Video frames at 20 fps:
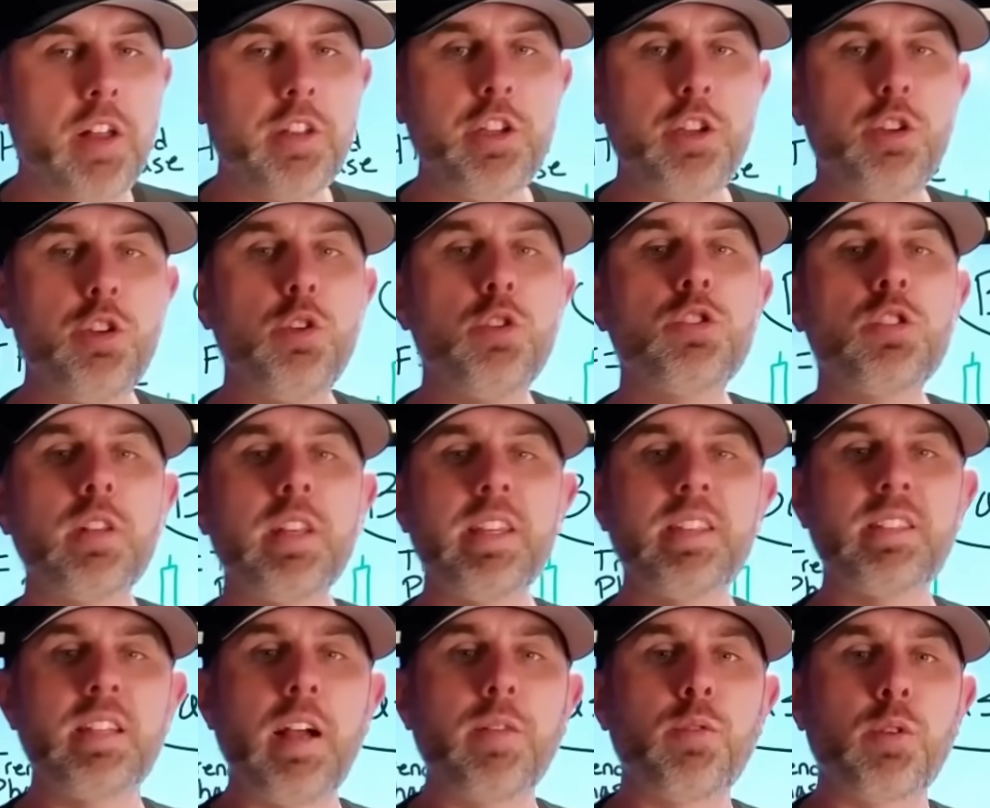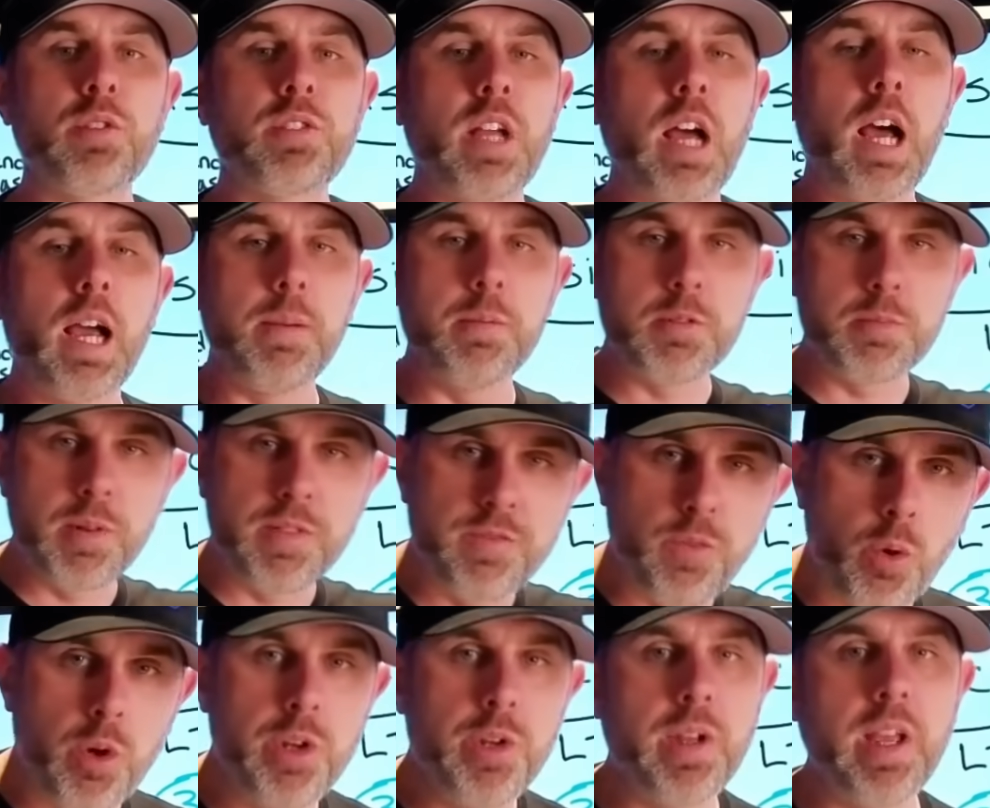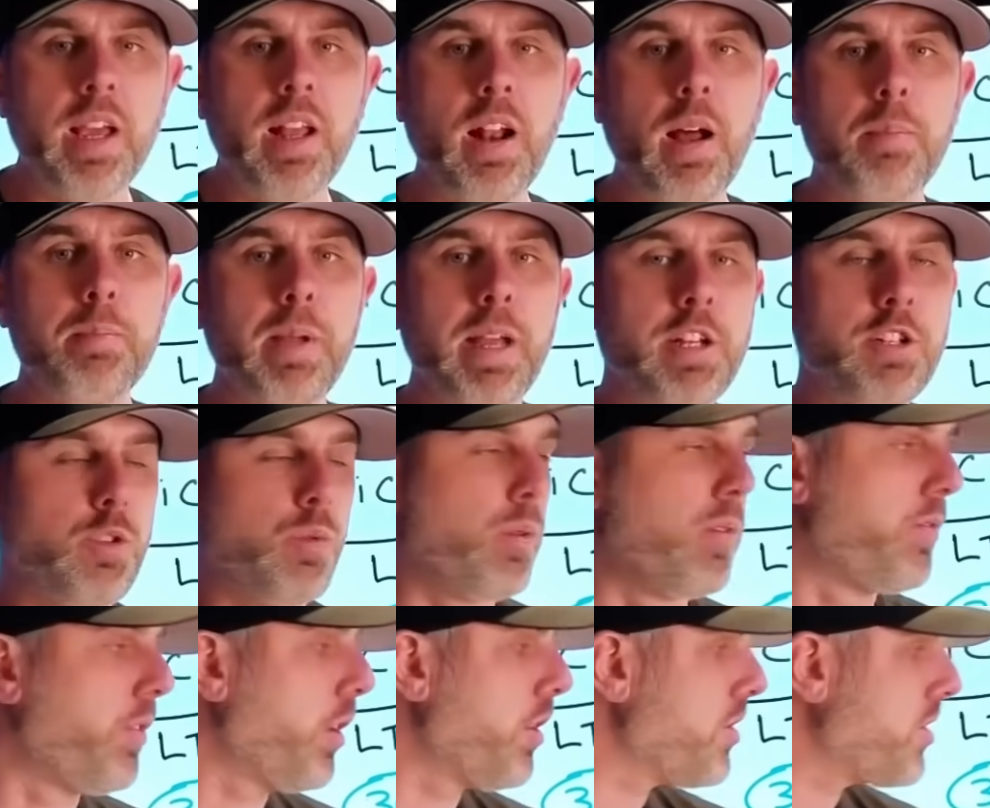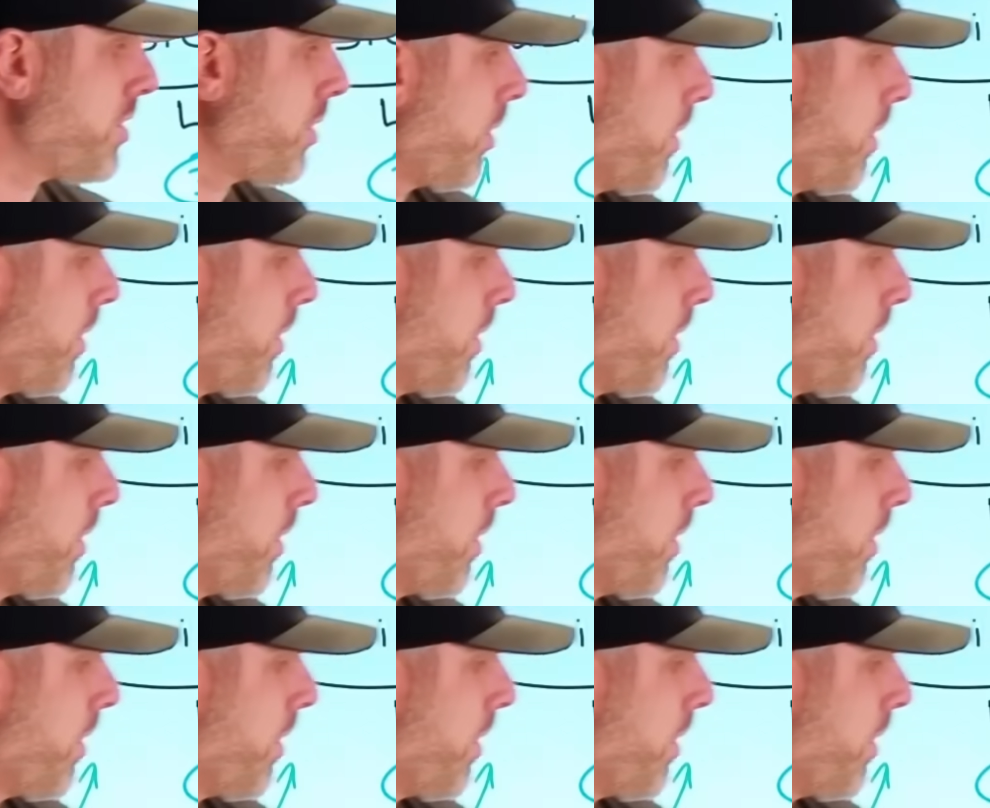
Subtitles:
usually several times before you get a major reversal.